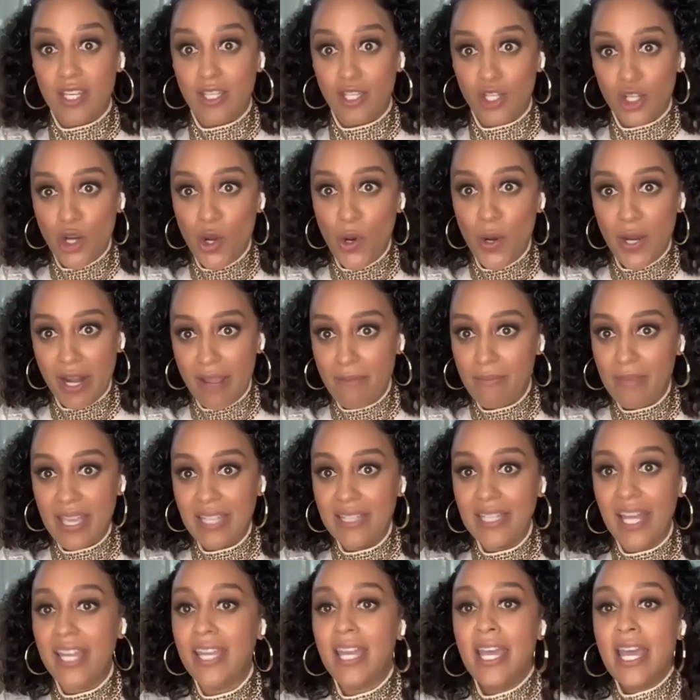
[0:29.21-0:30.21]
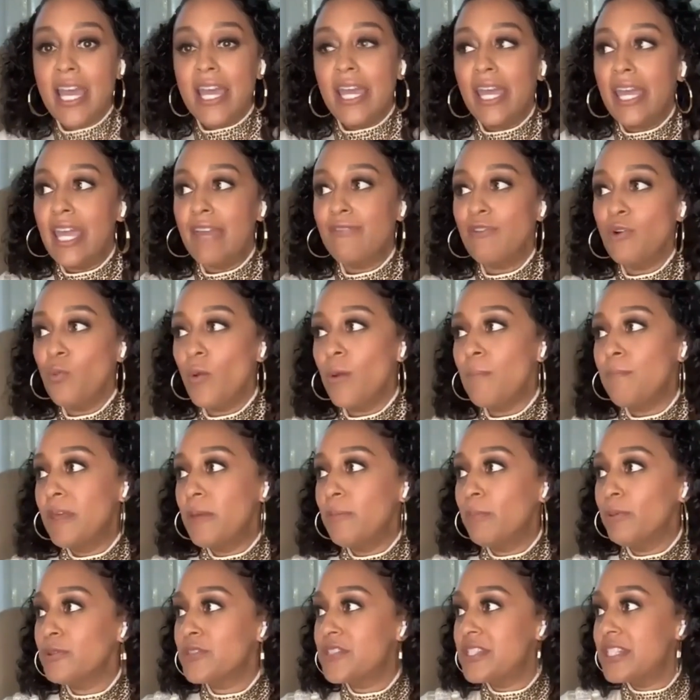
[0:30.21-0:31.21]
You know what I mean? Like, even when
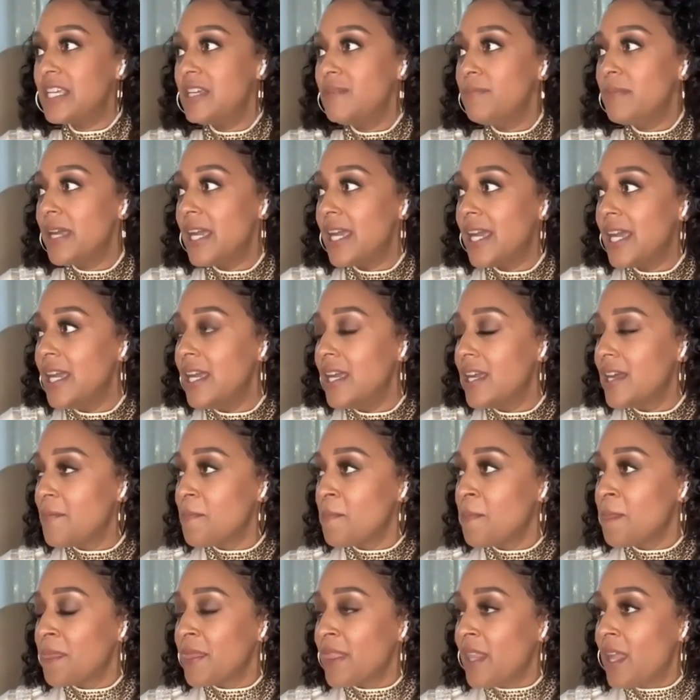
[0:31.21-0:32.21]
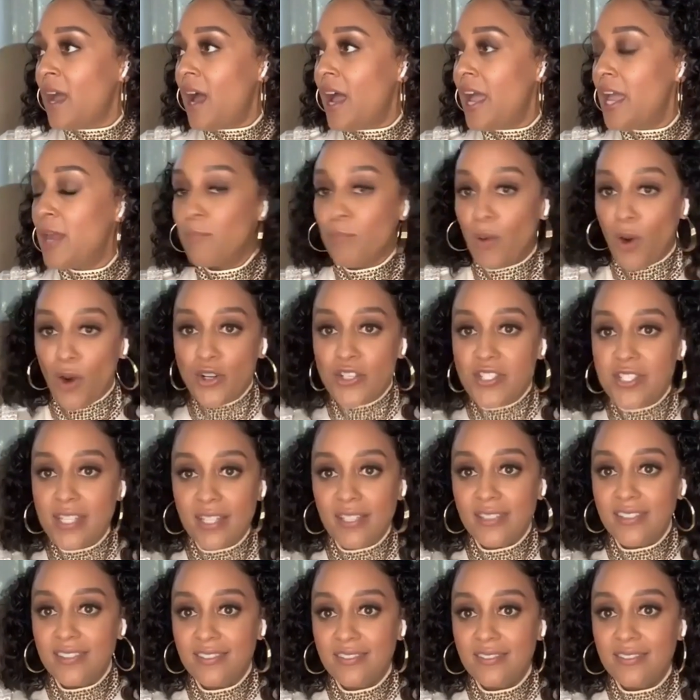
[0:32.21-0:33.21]
people see me in
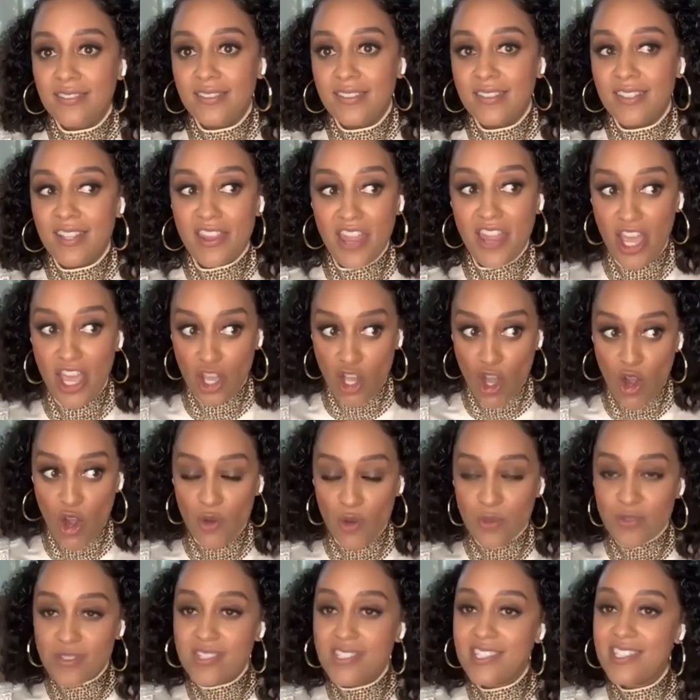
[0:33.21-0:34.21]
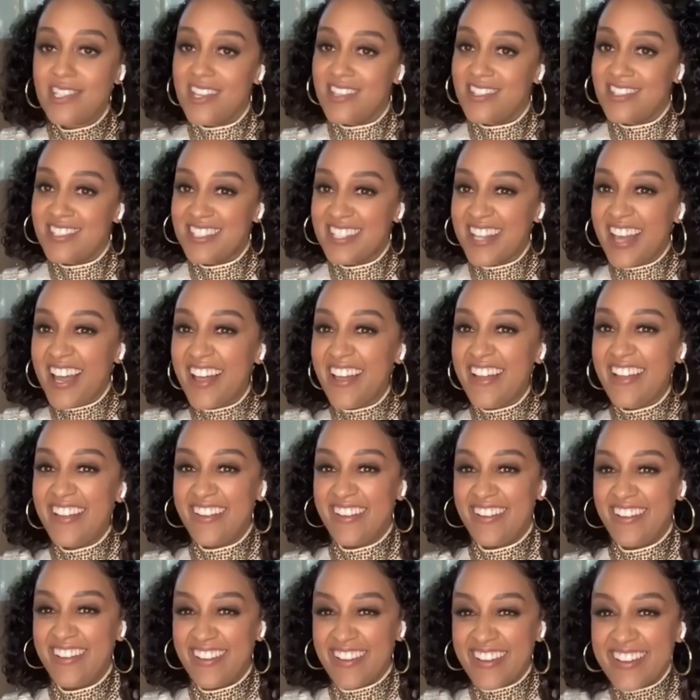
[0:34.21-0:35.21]
person, they go, sister,
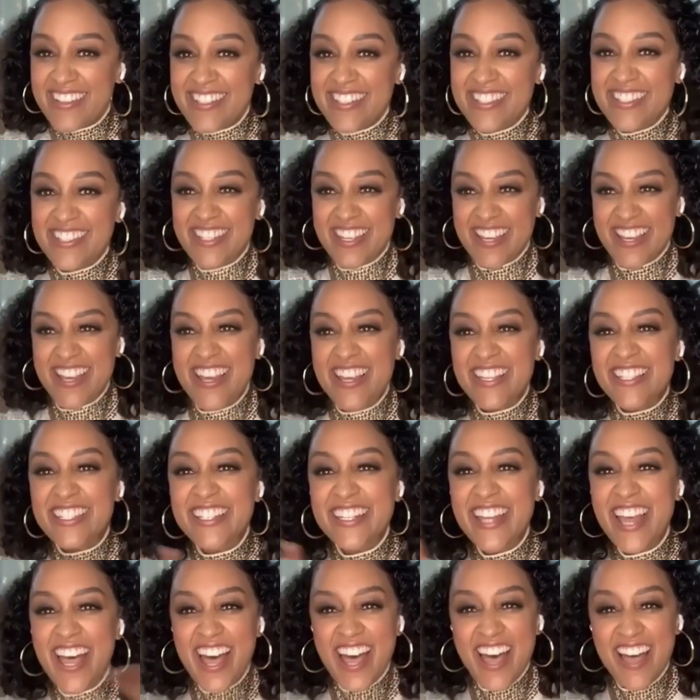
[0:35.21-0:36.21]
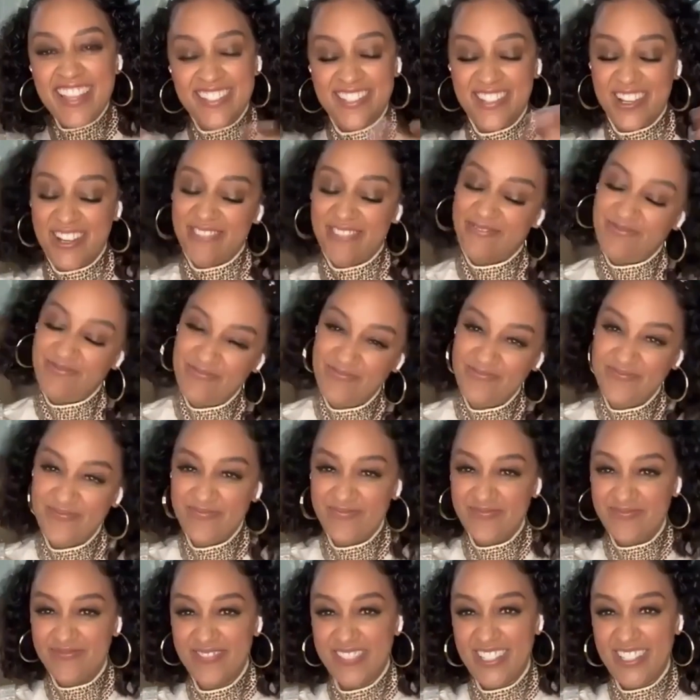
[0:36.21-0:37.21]
sister. So,
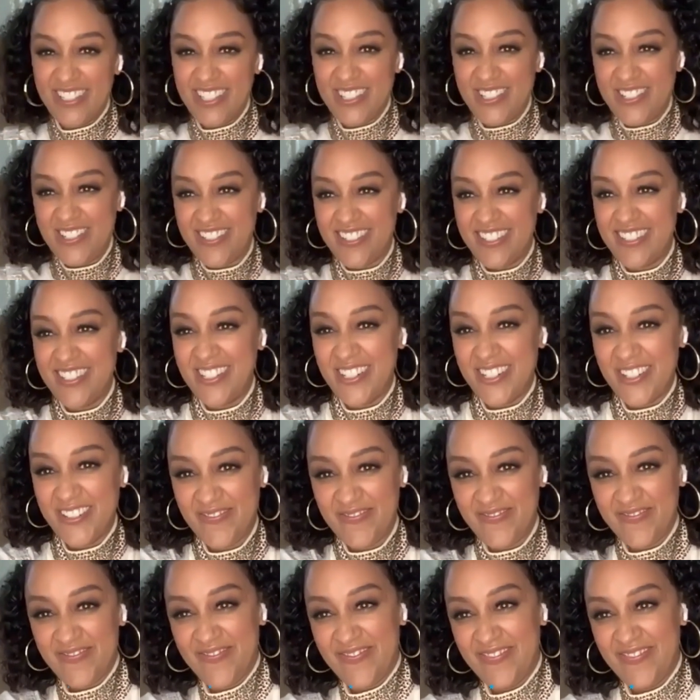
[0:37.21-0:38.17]
Sister, Sister.